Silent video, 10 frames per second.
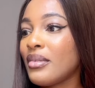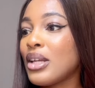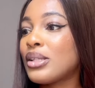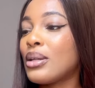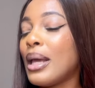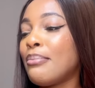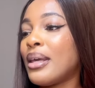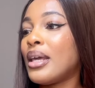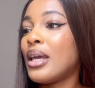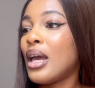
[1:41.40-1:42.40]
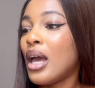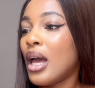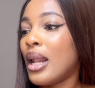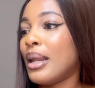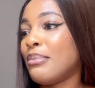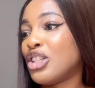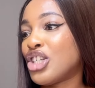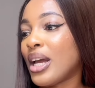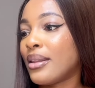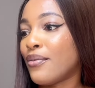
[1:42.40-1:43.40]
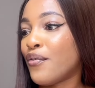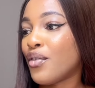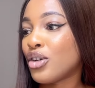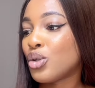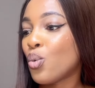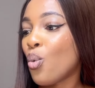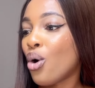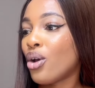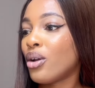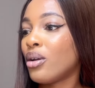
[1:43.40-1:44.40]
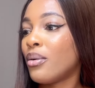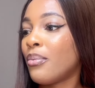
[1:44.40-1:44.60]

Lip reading: so let me check the first one.